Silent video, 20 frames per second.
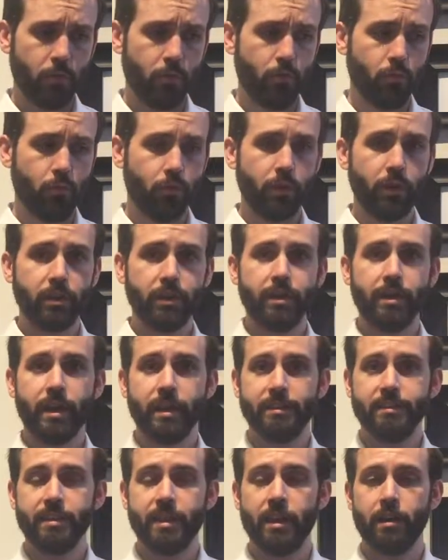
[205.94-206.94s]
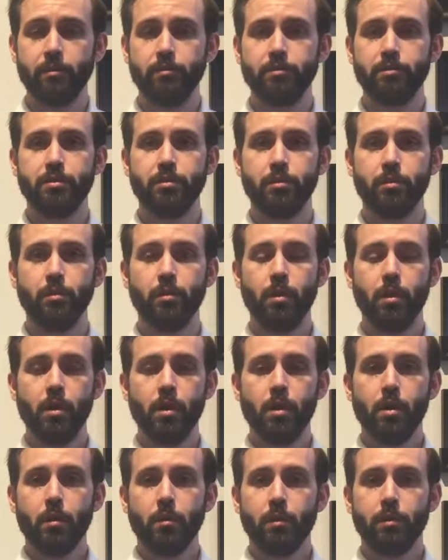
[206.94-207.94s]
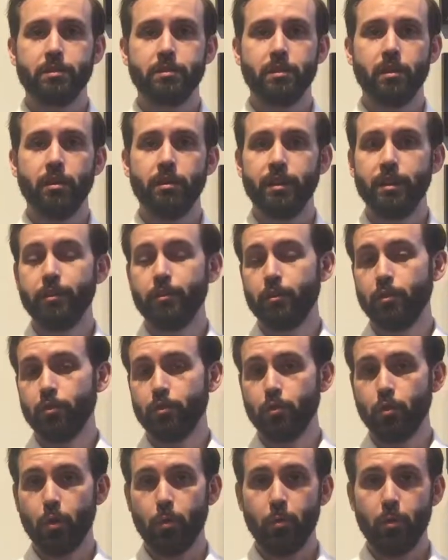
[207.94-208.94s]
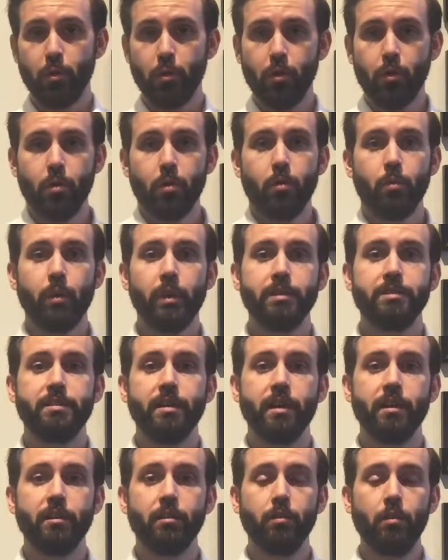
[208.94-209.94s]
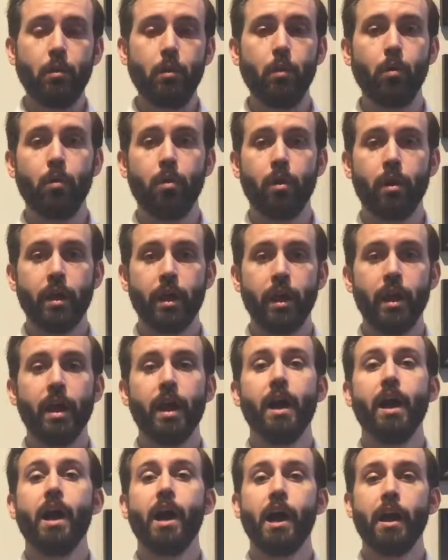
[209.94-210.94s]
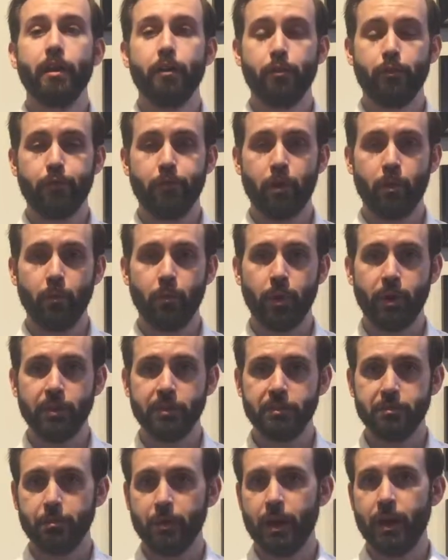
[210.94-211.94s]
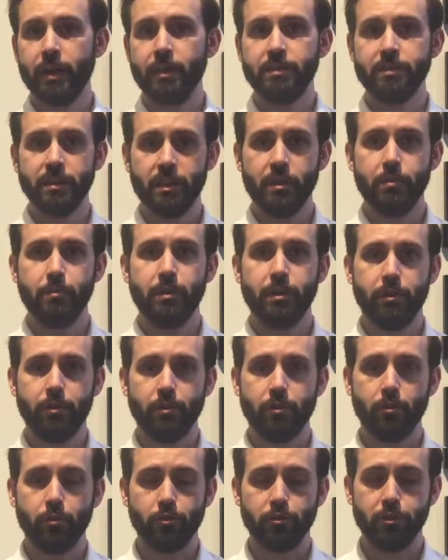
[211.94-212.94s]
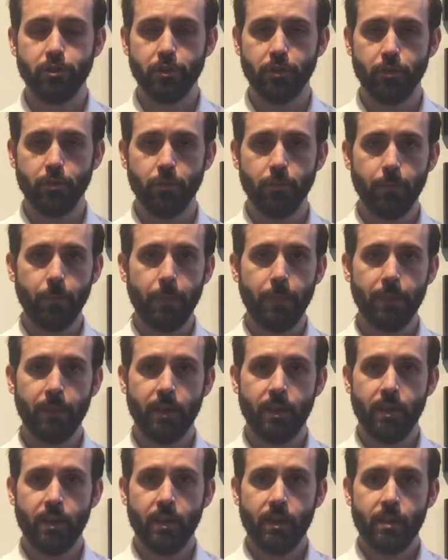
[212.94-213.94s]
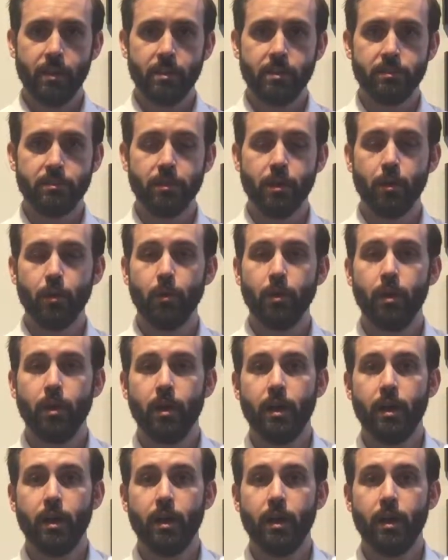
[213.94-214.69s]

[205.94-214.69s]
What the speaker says: really nets out to what's called either a normal waist angle or a higher front waist by a centimeter or two. So